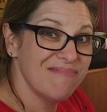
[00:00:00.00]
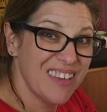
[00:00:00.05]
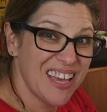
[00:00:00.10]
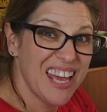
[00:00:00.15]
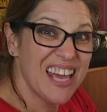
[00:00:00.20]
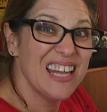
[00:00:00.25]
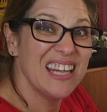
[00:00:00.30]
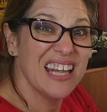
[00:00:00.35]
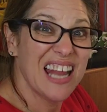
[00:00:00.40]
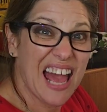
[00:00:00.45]

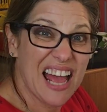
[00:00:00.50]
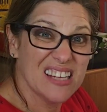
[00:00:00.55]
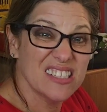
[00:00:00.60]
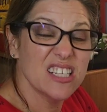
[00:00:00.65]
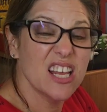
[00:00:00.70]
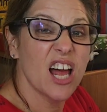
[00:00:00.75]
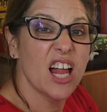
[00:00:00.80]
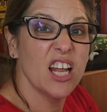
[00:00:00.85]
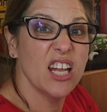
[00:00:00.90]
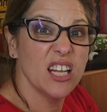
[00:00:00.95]
it lasts
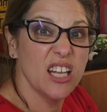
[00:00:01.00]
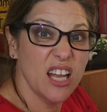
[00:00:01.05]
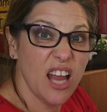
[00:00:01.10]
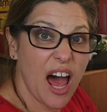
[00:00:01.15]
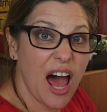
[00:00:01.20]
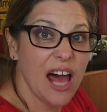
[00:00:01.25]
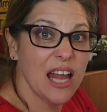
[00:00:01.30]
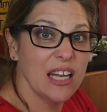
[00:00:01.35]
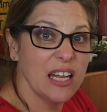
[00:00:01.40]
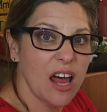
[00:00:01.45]
a
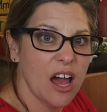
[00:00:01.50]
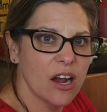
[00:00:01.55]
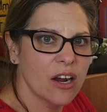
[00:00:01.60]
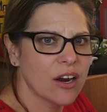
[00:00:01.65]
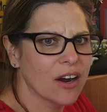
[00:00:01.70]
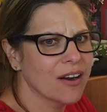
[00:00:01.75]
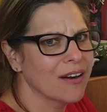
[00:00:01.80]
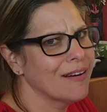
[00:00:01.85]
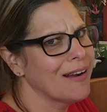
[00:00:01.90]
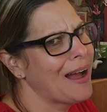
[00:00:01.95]
lot
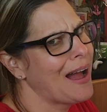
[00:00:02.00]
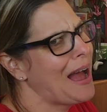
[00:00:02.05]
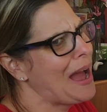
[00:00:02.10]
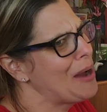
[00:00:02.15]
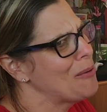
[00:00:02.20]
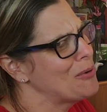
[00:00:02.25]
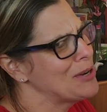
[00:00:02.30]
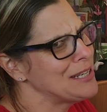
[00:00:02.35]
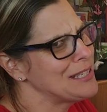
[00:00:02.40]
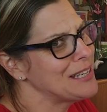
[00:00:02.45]
longer. I
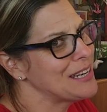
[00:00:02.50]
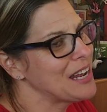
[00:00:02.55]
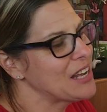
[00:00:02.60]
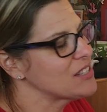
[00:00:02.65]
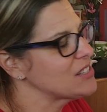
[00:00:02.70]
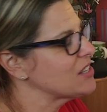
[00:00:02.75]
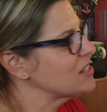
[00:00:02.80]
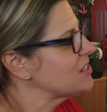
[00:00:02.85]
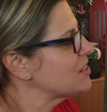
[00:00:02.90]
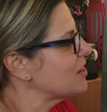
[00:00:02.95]
wouldn't
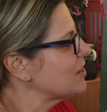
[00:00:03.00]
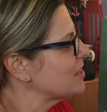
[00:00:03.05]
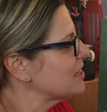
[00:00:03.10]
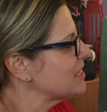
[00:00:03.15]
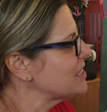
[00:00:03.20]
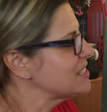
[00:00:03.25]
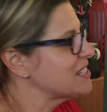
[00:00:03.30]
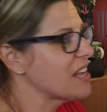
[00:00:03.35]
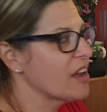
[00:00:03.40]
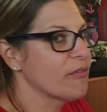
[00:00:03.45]

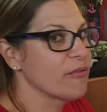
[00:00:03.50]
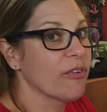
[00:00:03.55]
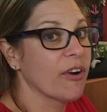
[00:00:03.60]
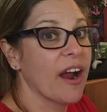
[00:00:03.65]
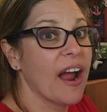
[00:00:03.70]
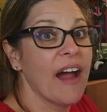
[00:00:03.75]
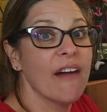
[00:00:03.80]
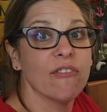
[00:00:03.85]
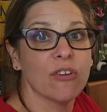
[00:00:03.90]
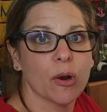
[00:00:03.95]
necessarily say
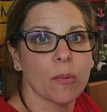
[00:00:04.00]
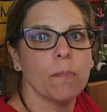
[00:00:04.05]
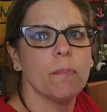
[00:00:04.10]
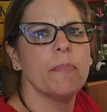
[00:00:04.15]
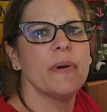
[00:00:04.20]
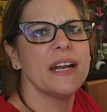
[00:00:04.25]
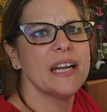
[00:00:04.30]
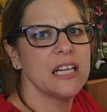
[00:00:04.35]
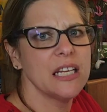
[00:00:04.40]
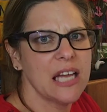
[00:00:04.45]
forever,
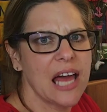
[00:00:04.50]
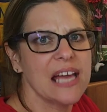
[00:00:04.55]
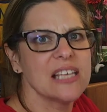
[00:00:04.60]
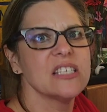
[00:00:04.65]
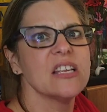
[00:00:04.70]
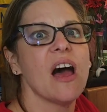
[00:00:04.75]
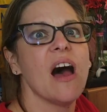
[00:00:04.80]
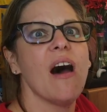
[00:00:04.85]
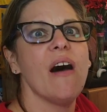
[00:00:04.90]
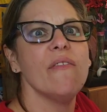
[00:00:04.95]
but it
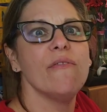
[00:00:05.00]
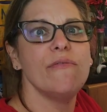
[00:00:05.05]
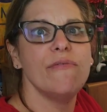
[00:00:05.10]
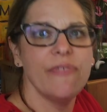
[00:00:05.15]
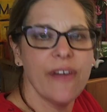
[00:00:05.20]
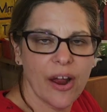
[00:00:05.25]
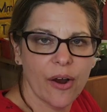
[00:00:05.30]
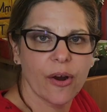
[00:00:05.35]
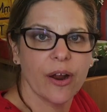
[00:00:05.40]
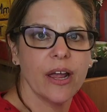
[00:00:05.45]
lasts a
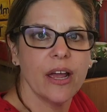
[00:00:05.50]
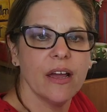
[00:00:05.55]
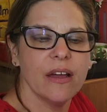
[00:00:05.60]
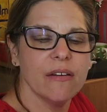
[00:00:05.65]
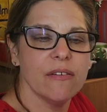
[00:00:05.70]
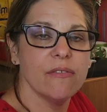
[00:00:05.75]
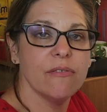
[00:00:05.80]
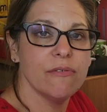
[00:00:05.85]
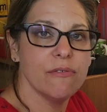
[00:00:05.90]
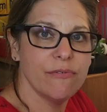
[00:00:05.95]
very,
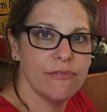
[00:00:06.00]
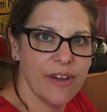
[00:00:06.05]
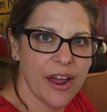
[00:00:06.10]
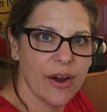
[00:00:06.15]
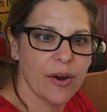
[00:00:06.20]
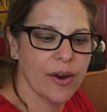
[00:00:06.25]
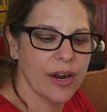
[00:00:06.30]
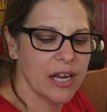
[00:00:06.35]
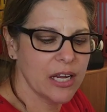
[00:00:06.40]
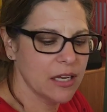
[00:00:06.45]

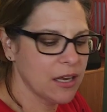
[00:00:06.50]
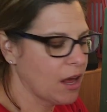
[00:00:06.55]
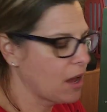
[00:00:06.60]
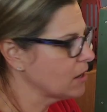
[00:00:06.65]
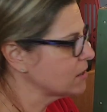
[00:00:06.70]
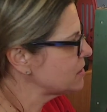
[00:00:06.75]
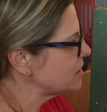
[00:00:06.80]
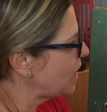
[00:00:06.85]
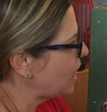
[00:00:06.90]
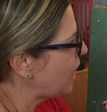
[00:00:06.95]
very
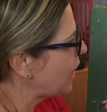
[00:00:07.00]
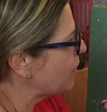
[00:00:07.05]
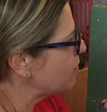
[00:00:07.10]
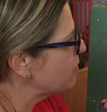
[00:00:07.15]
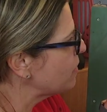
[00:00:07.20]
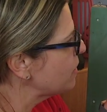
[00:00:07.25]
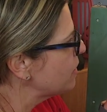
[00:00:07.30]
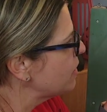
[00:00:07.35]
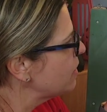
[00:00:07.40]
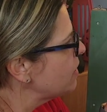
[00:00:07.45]
long time.
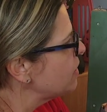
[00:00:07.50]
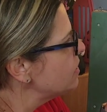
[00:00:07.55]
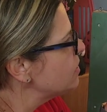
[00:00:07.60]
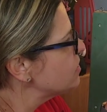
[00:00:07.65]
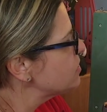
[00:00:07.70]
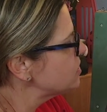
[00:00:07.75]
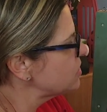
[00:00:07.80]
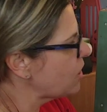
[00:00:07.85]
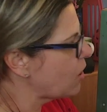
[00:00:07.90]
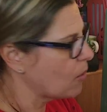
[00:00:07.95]

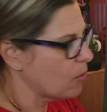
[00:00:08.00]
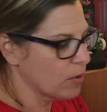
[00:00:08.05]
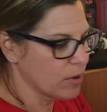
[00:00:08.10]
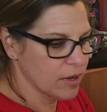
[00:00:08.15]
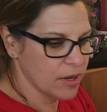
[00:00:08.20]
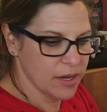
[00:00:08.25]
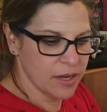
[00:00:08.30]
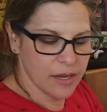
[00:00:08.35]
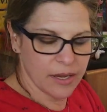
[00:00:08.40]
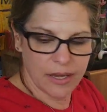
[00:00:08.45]
So,
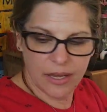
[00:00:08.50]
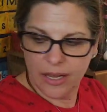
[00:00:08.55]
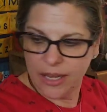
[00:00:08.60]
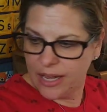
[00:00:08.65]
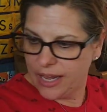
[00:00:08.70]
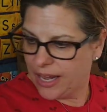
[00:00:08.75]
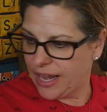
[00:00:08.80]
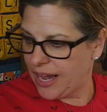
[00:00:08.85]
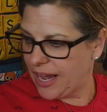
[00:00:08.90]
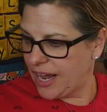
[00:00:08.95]

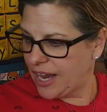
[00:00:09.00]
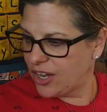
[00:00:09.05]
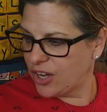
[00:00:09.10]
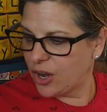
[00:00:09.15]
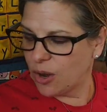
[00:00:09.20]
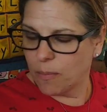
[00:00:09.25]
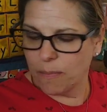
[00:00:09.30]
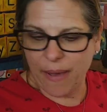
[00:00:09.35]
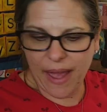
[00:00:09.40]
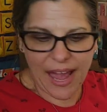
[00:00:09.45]
in
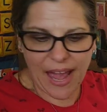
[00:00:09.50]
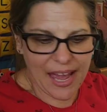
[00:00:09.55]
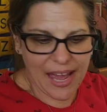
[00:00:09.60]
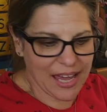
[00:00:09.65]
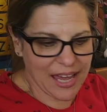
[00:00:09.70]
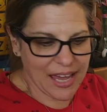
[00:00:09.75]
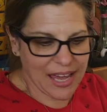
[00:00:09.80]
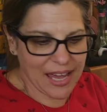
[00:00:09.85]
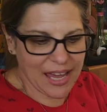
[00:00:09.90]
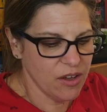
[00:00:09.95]
your
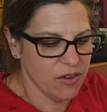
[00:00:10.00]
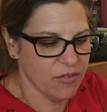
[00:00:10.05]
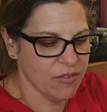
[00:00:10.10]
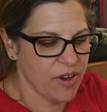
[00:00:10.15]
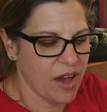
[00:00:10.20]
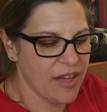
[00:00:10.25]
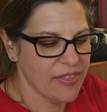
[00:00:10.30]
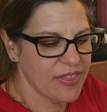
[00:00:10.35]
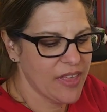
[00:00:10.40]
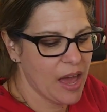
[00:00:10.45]
baggie, you've
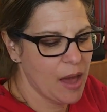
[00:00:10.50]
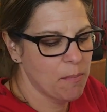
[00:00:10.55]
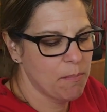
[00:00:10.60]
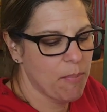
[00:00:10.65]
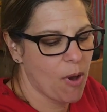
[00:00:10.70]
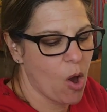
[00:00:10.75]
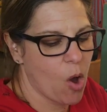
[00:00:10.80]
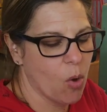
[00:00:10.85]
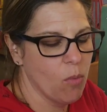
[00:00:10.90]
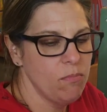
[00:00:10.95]
got that
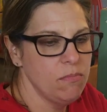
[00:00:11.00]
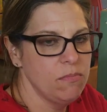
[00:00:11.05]
poem,